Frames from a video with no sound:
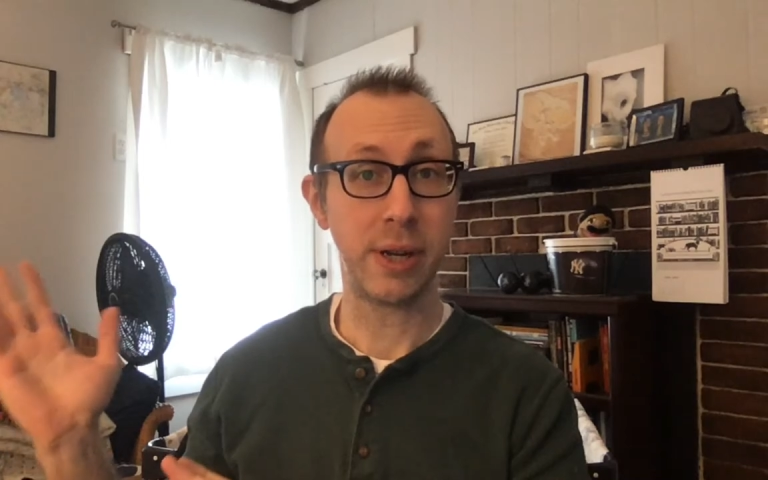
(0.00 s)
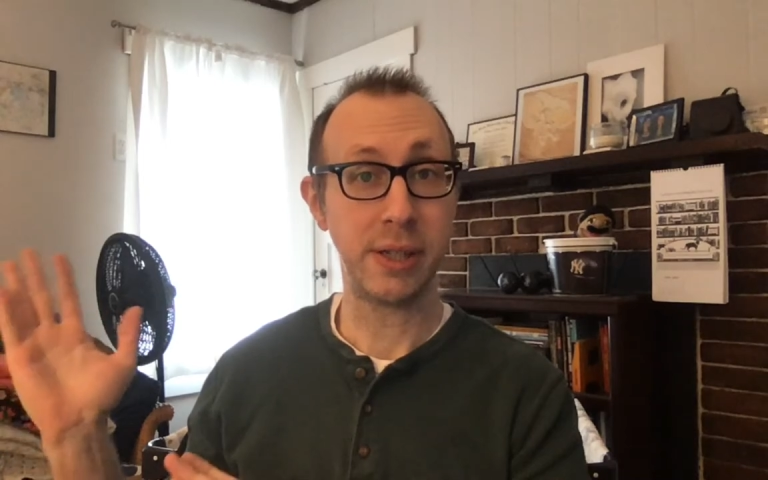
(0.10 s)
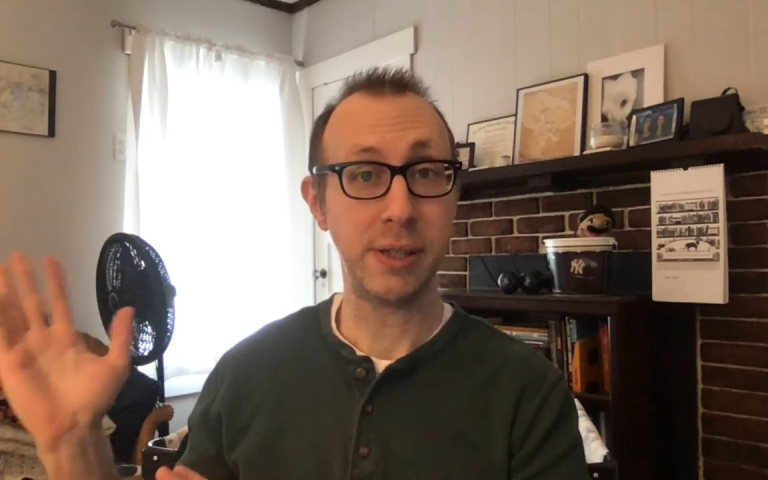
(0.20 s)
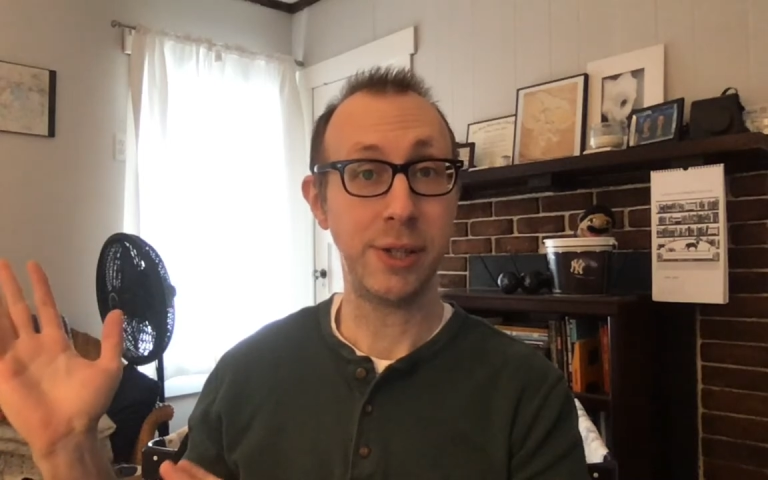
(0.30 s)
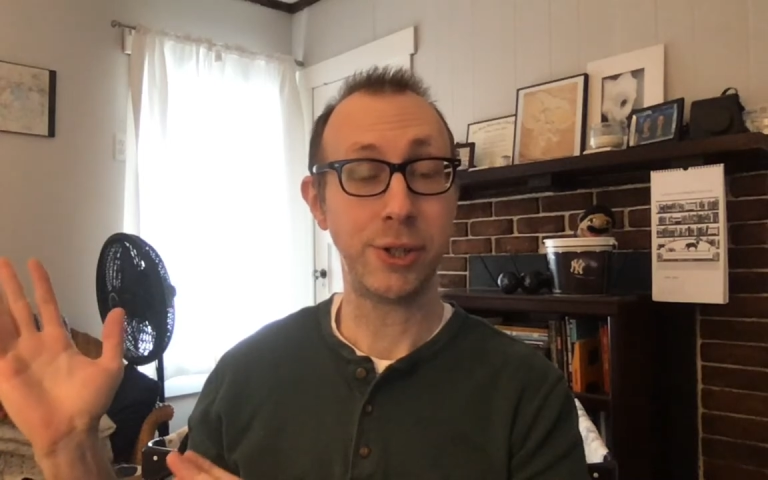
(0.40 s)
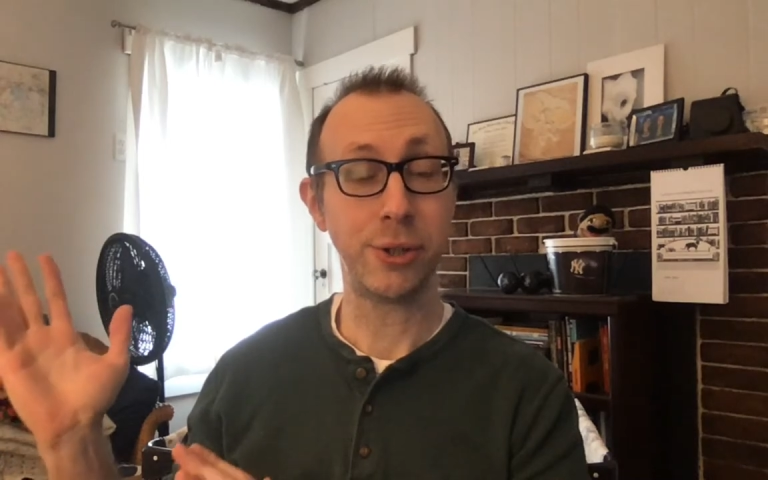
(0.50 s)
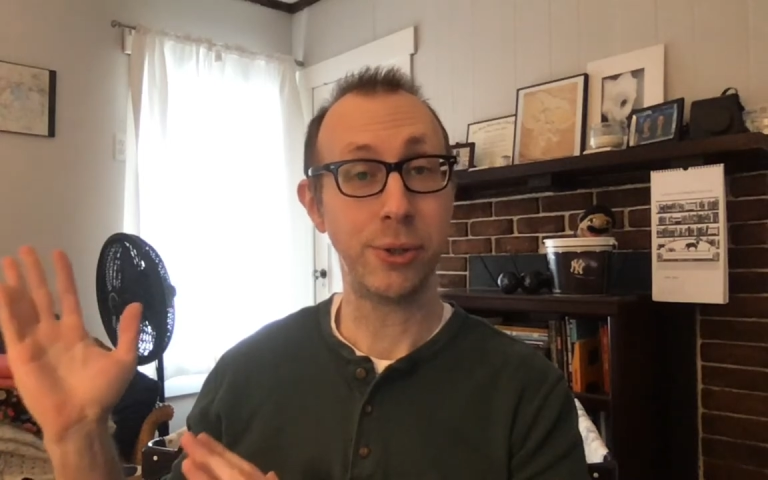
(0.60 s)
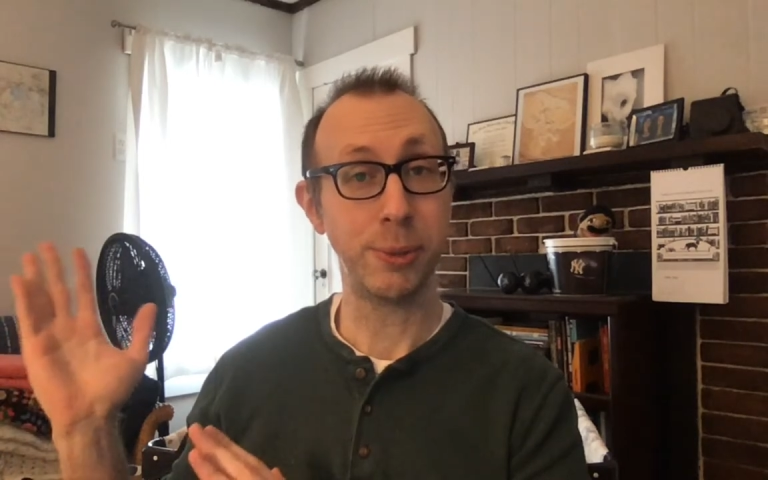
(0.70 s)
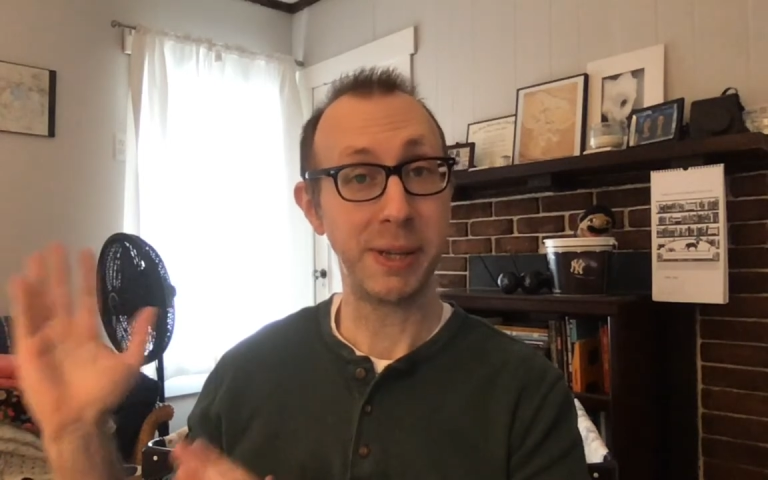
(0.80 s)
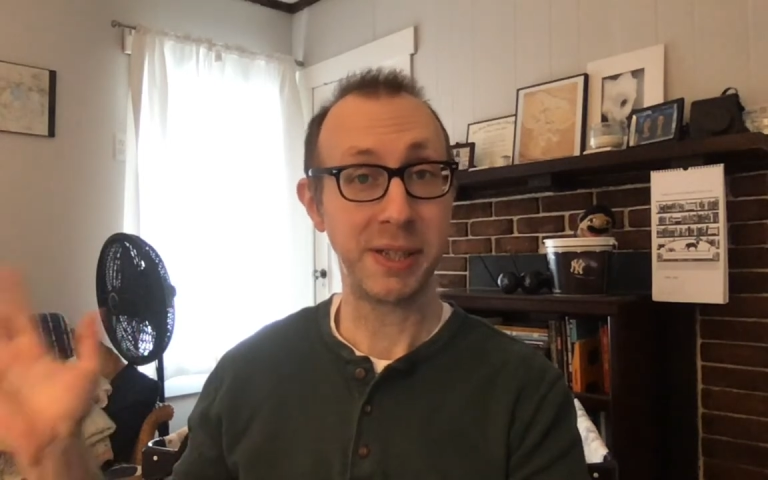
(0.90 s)
and teacher
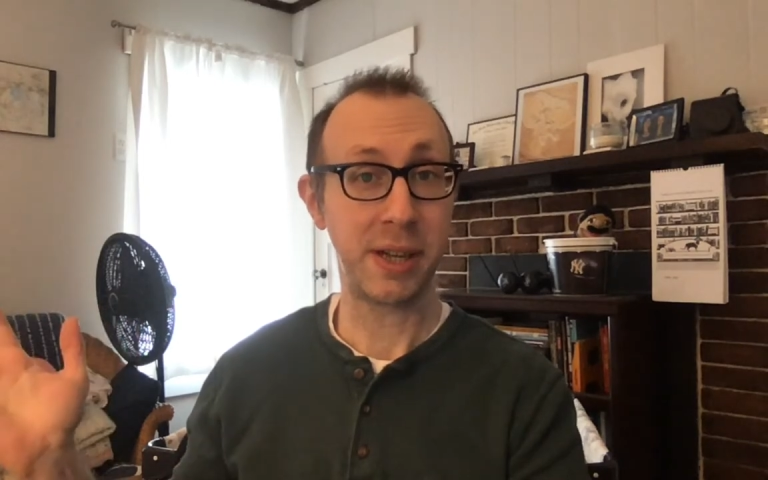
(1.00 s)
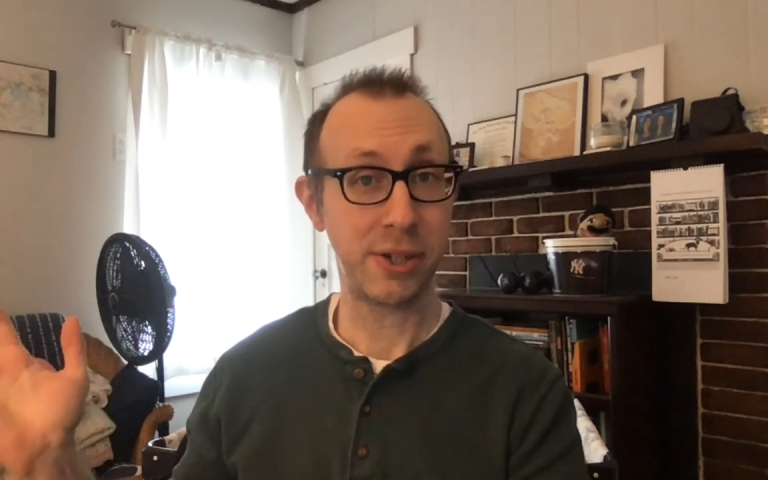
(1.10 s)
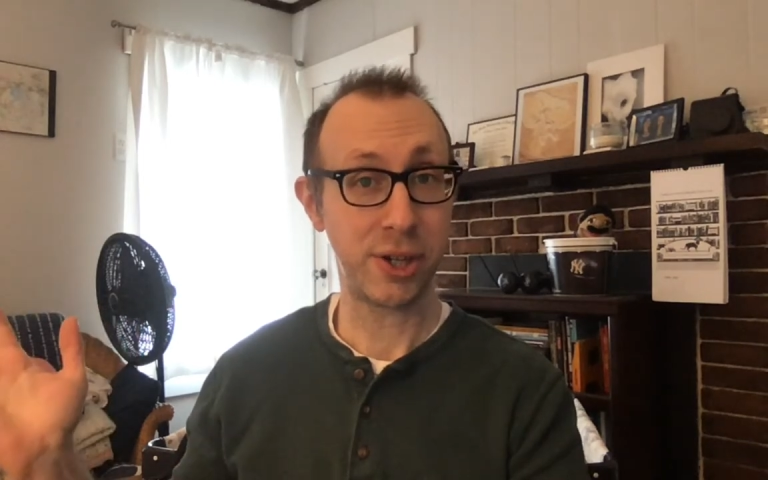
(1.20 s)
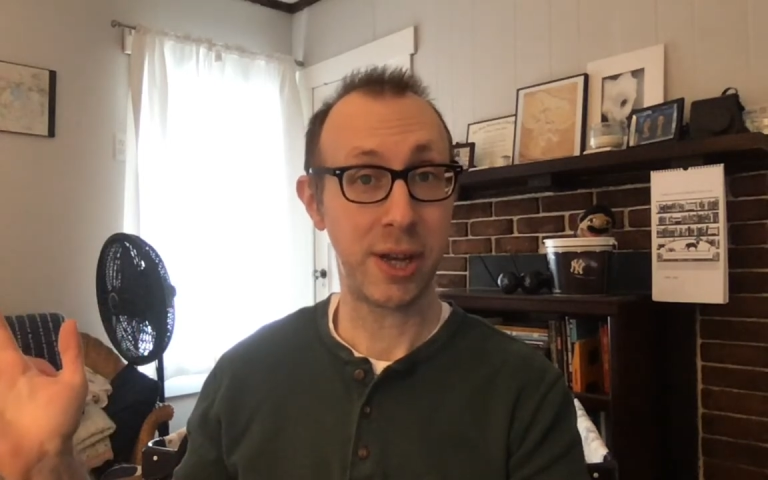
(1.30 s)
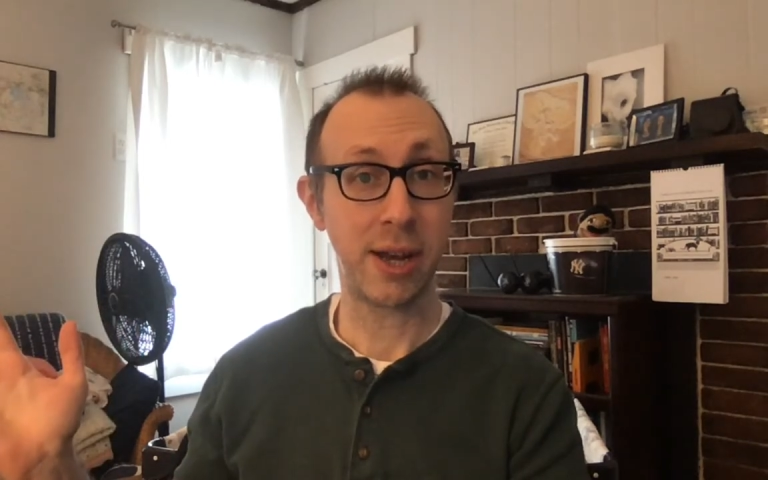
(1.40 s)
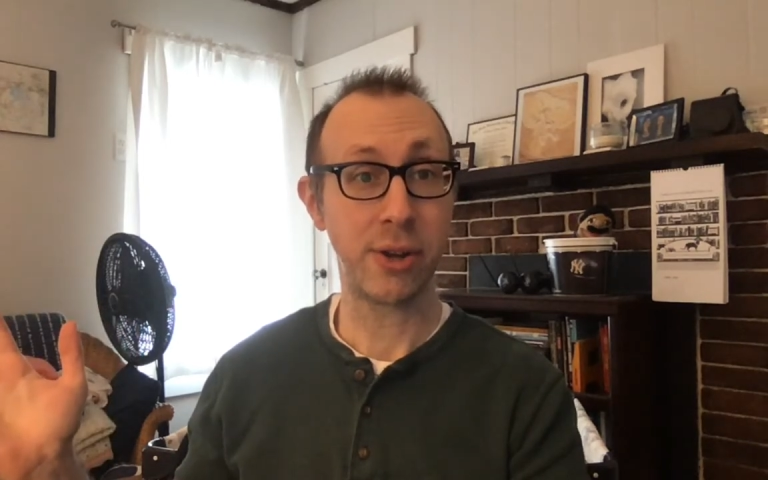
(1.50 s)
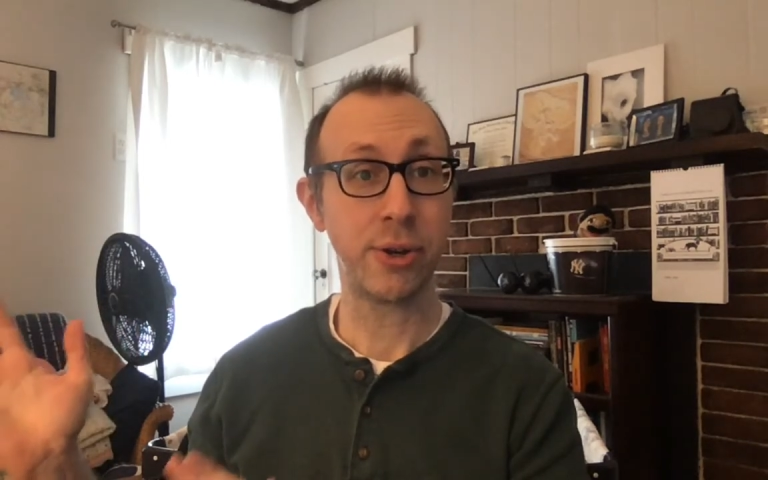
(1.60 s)
who's based out of Chicago.